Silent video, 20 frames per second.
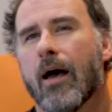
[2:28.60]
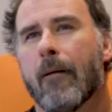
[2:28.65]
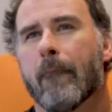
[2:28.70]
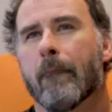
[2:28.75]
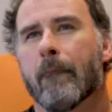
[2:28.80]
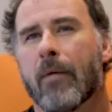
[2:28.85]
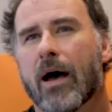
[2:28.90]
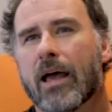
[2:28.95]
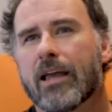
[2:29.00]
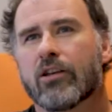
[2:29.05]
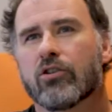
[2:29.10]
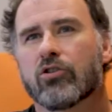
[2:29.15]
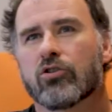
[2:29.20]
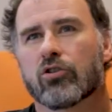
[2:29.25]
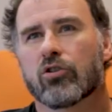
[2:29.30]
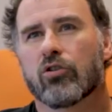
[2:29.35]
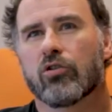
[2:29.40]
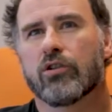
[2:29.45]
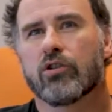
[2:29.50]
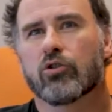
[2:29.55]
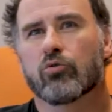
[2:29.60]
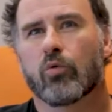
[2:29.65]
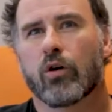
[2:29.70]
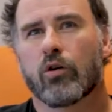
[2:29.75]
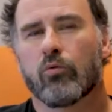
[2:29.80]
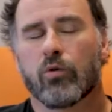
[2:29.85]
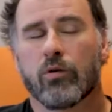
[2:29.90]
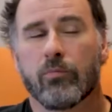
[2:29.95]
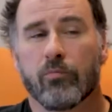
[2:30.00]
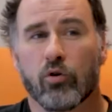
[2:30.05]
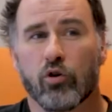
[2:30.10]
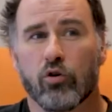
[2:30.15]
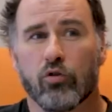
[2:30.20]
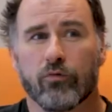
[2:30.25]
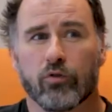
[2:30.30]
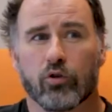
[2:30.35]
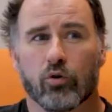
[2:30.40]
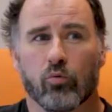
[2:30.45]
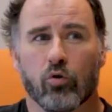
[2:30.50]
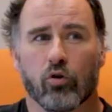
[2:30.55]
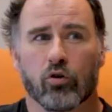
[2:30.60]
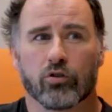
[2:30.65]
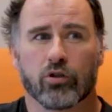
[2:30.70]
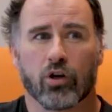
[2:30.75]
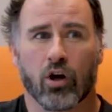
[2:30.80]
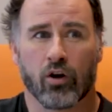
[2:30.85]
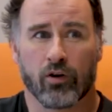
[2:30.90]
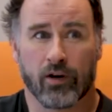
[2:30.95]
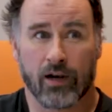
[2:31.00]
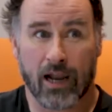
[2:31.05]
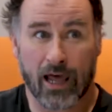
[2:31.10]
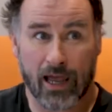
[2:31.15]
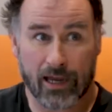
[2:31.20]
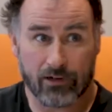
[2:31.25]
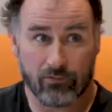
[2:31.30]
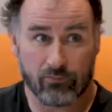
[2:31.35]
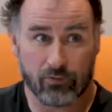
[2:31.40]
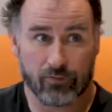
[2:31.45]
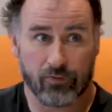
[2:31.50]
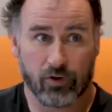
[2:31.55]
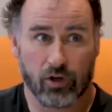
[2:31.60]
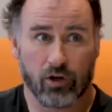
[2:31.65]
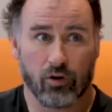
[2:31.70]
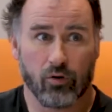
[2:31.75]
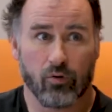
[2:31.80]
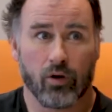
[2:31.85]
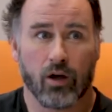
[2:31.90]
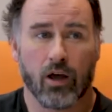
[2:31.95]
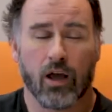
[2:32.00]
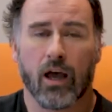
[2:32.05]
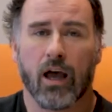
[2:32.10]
My concern is when we move towards online review.